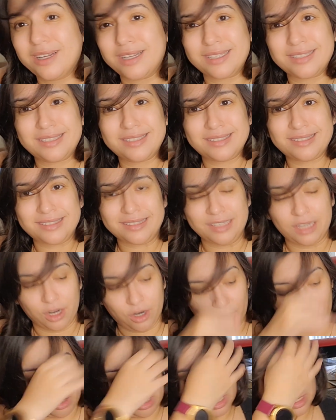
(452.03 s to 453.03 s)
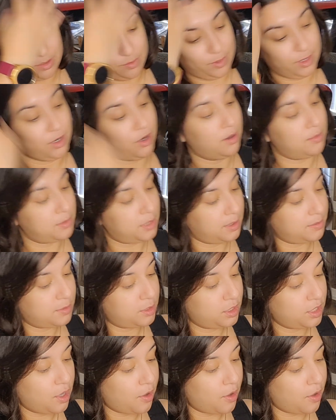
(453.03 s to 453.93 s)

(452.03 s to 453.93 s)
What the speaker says: because your girl doesn't wear crop tops.